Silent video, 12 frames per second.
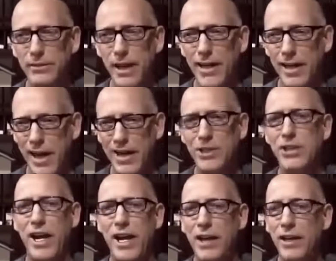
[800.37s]
I got to
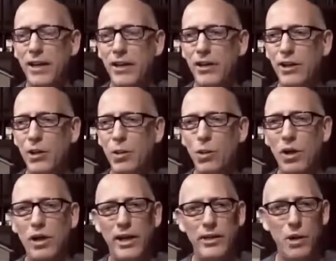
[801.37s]
say,
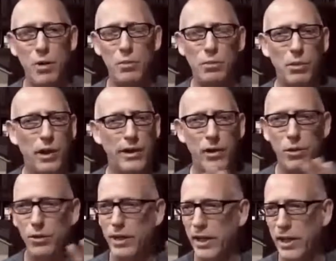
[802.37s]
while I
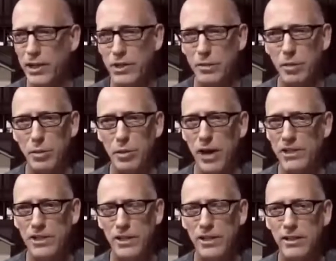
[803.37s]
don't think he should be
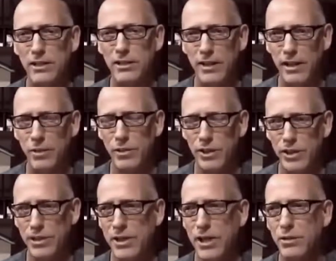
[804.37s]
president, I don't think
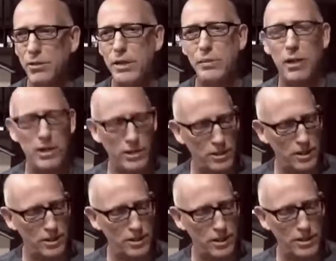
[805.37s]
he's got the right
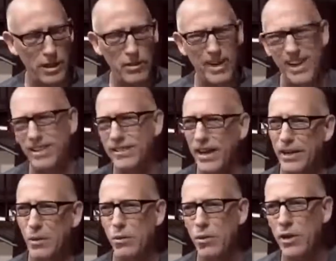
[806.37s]
policies, et cetera, and I
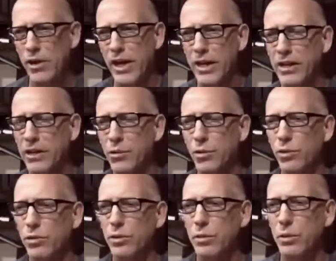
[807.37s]
don't want an
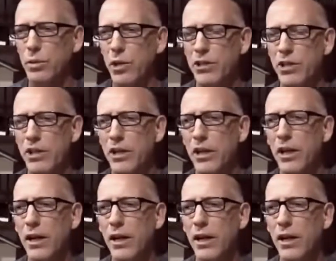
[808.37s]
80-year-old to be president,